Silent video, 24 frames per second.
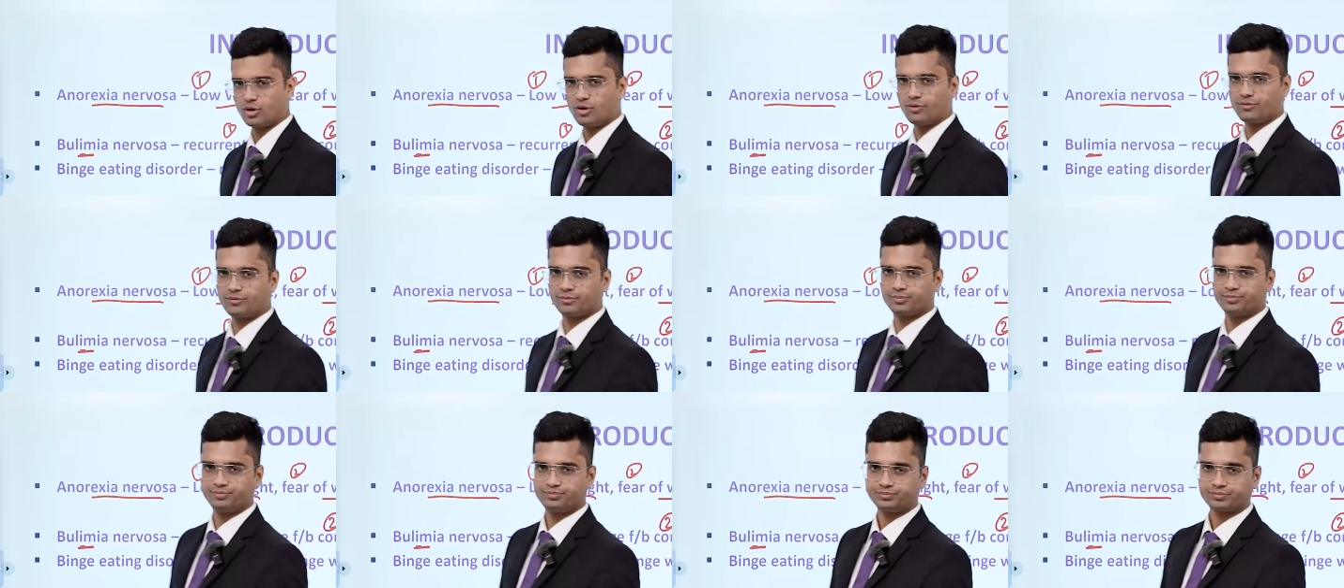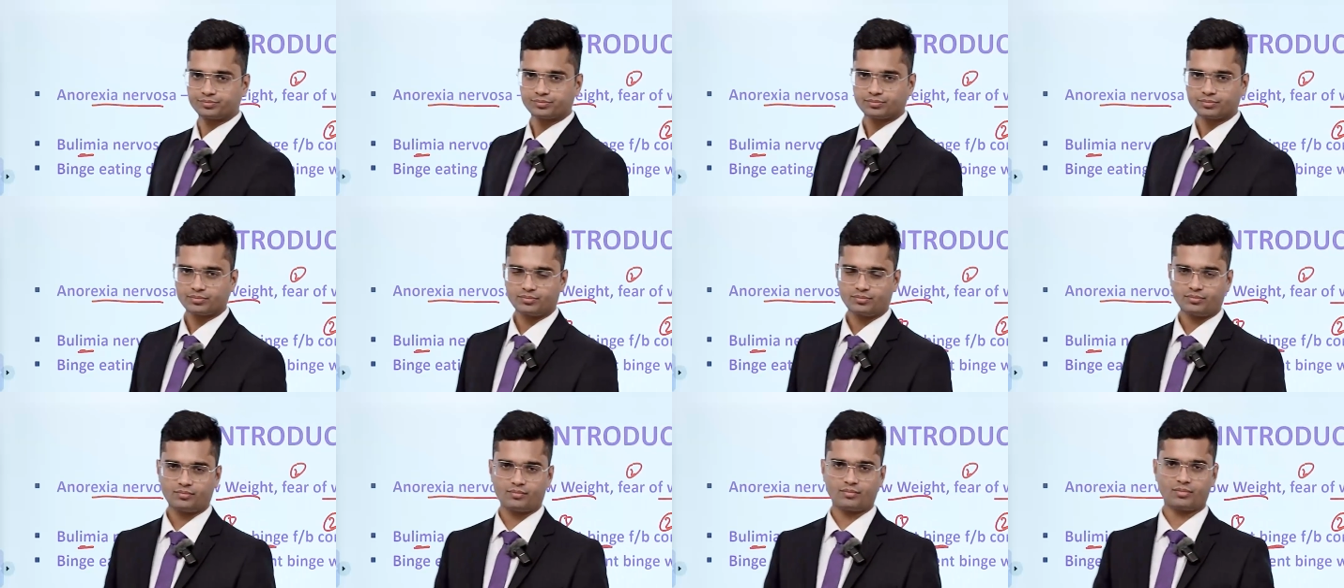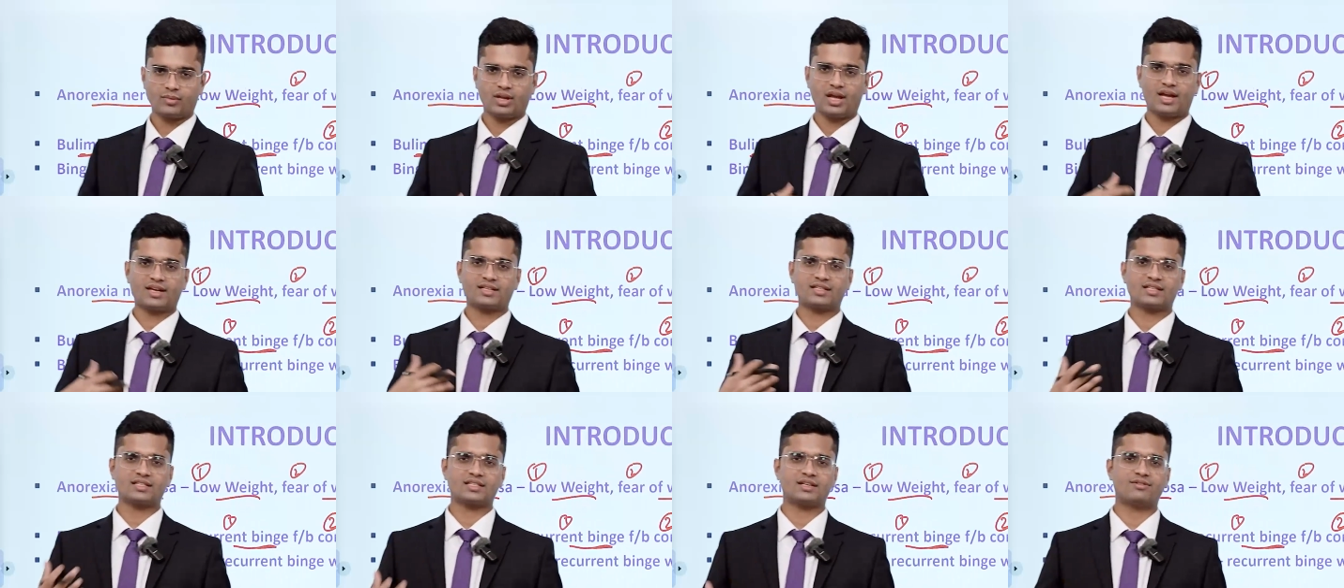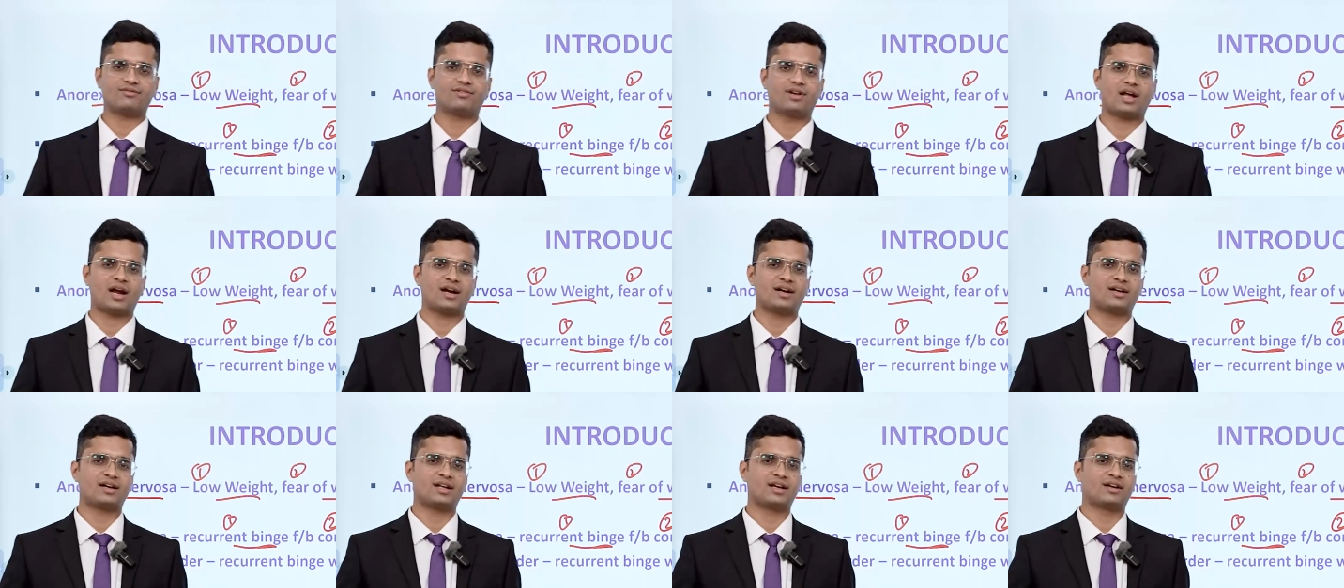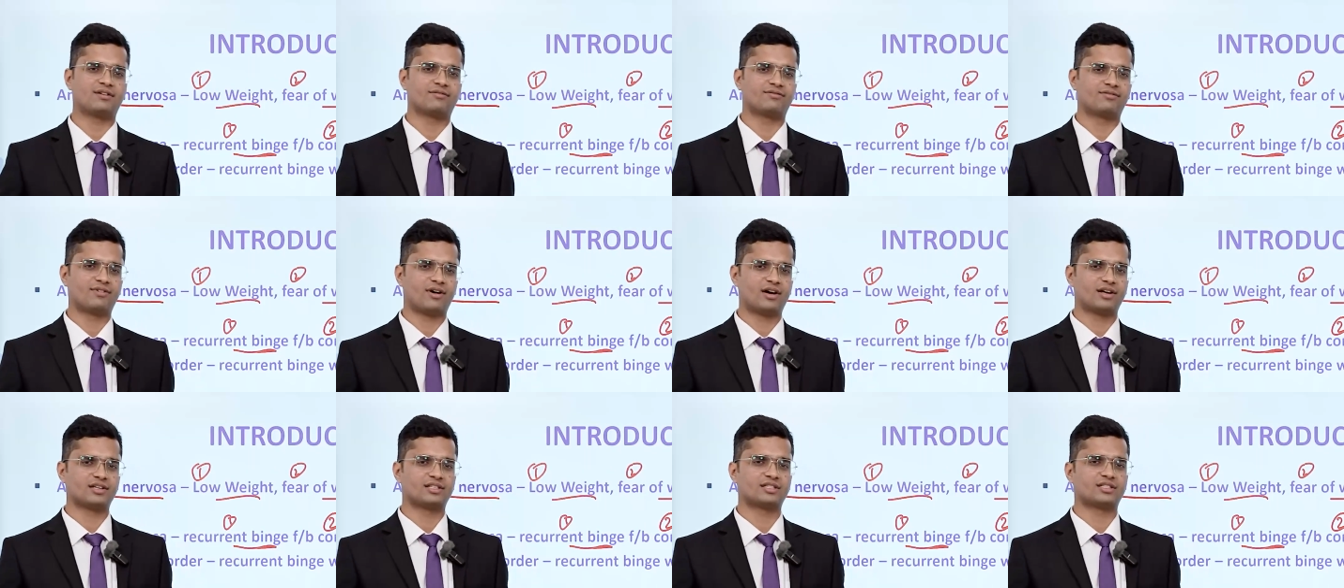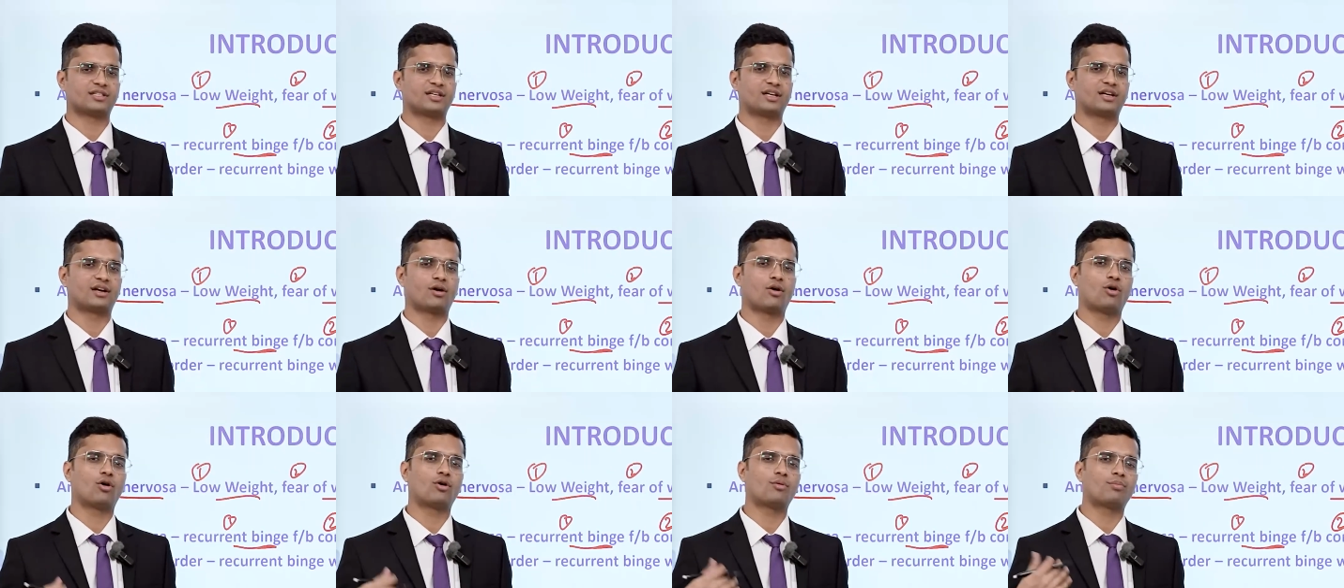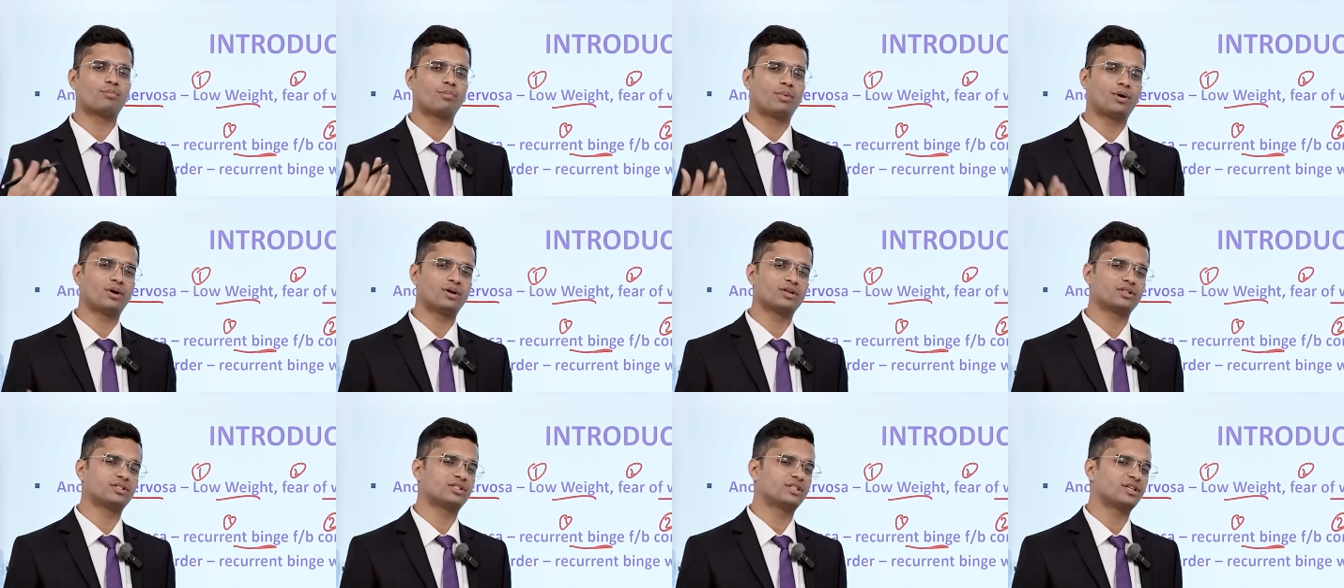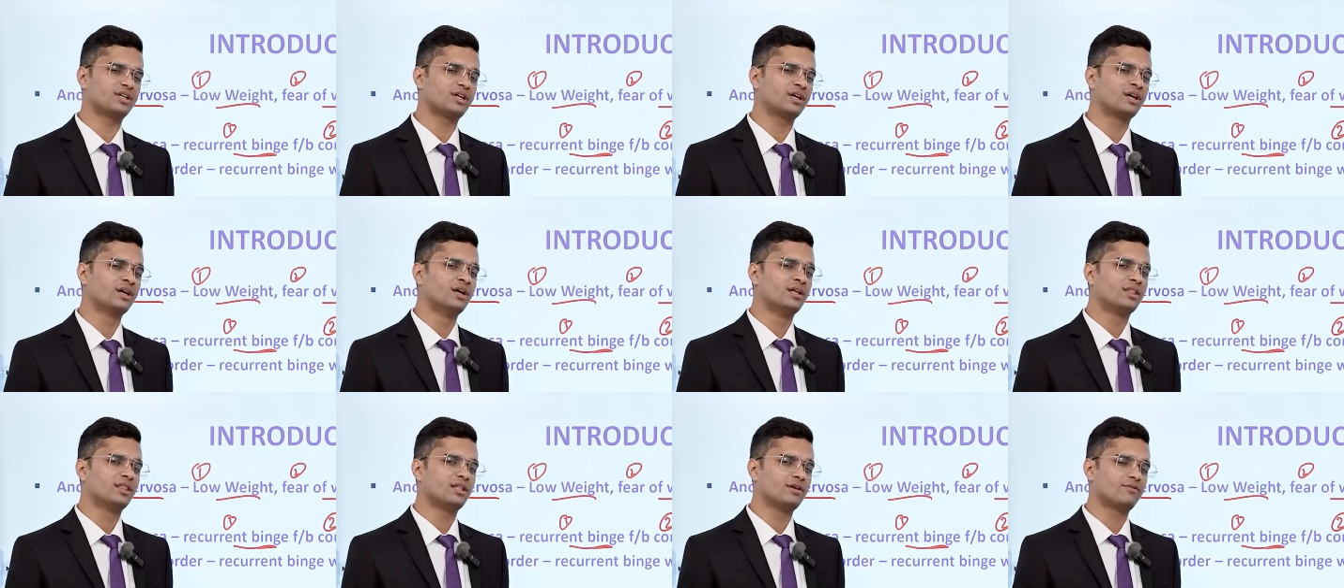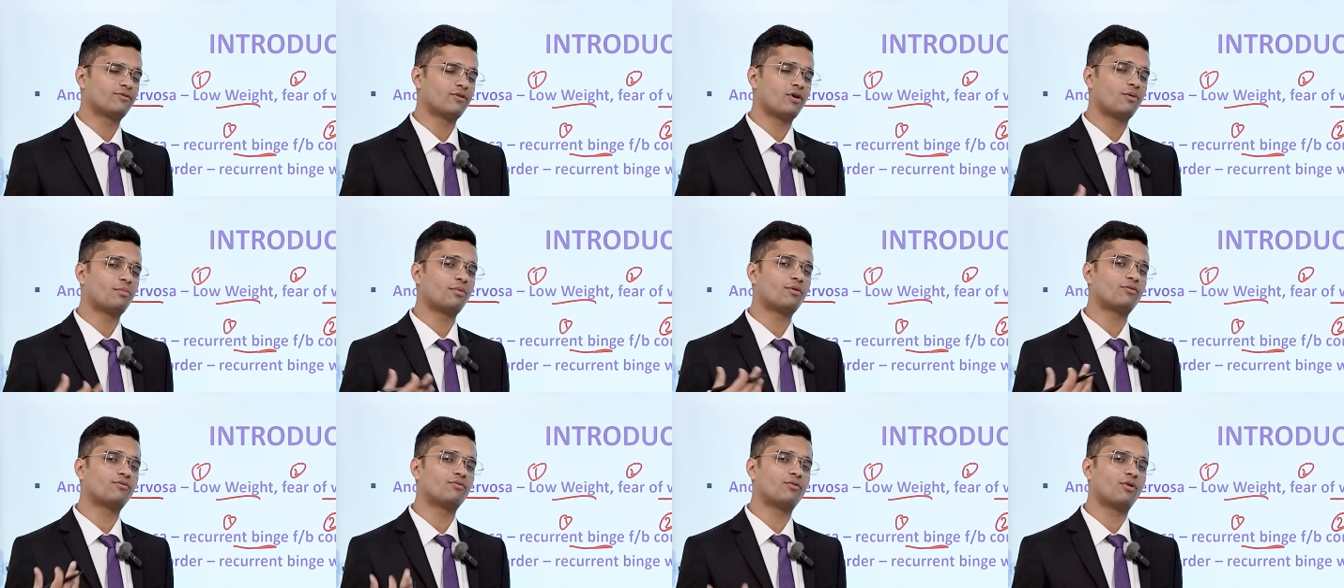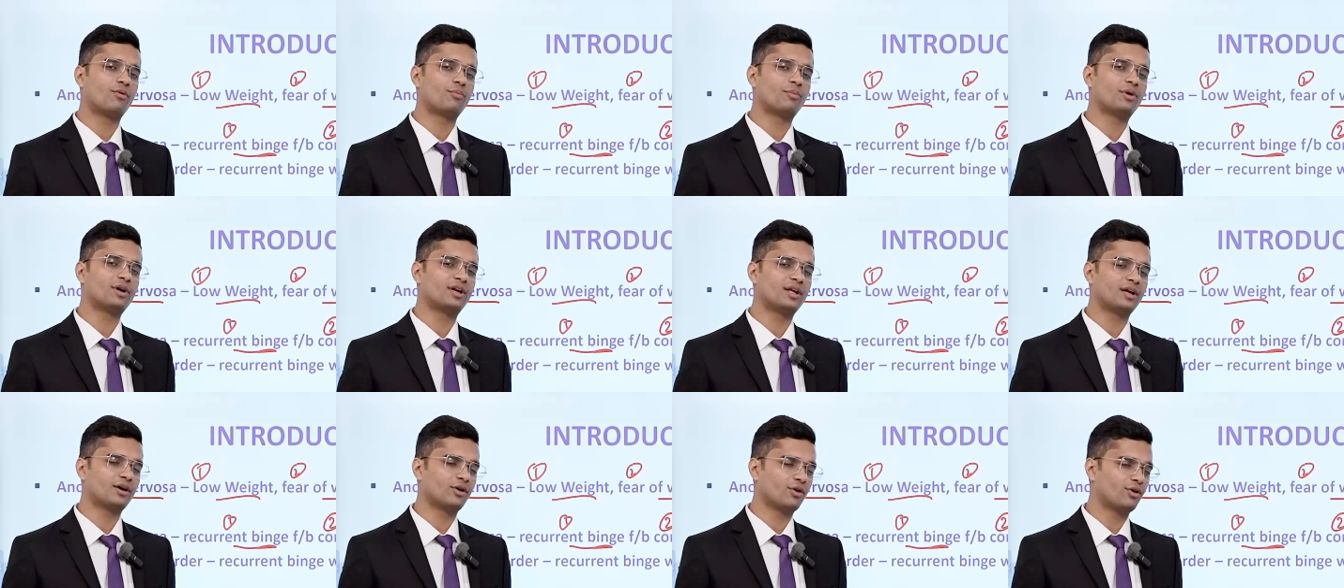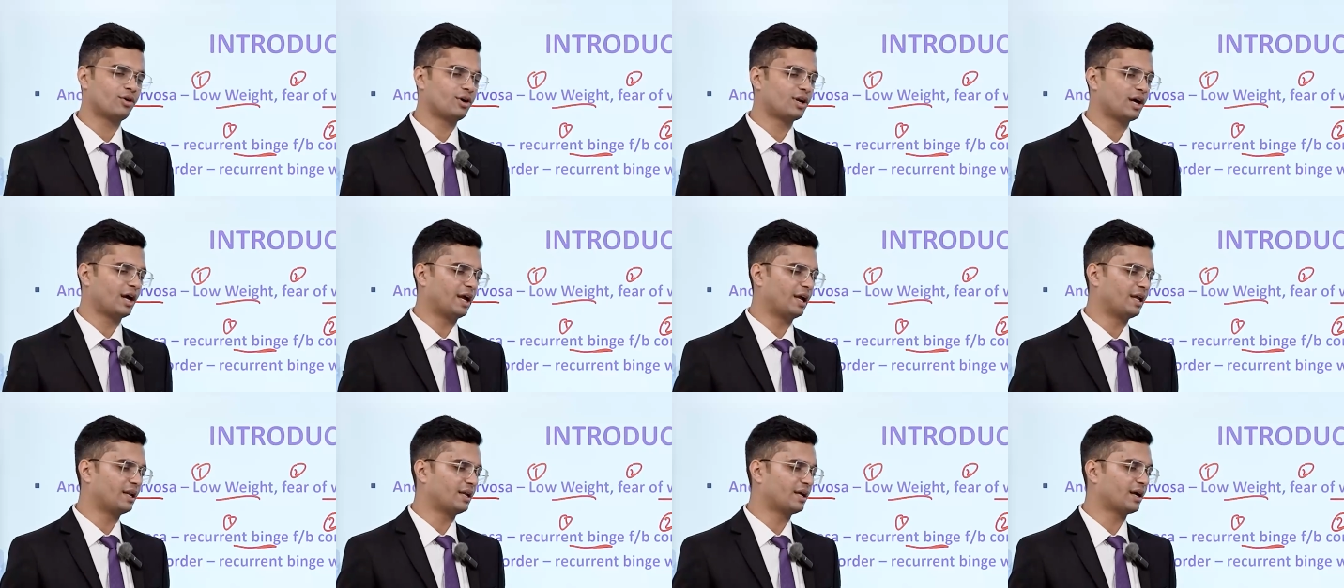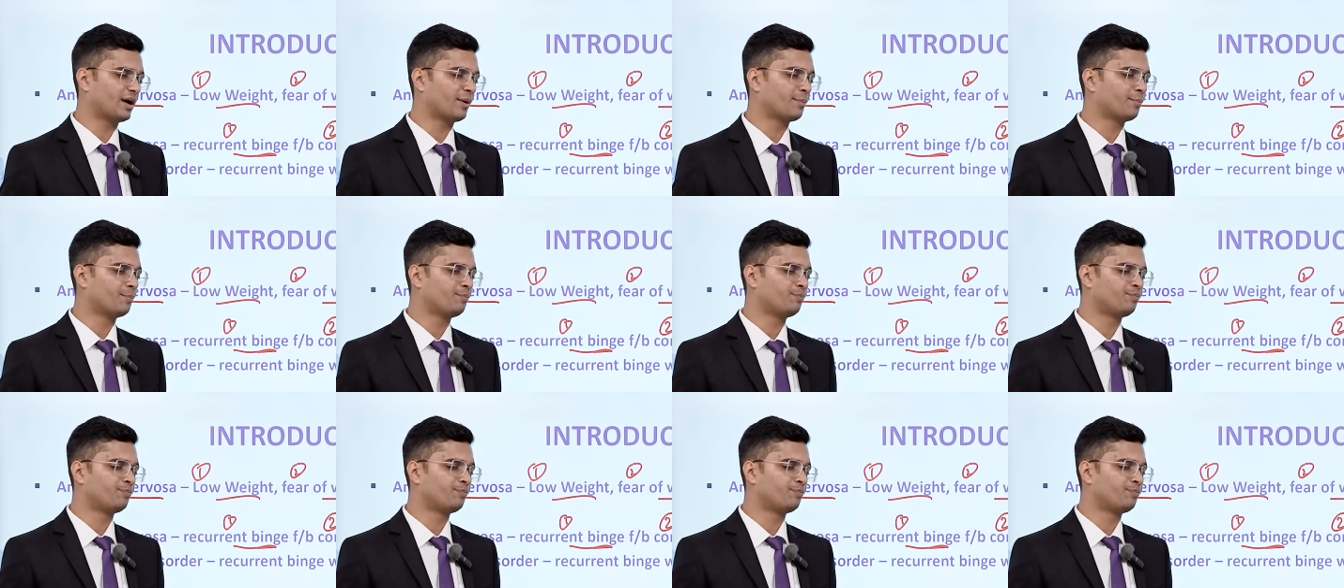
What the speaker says: of excessive dieting, fasting, or purging in form of vomiting or diarrhea.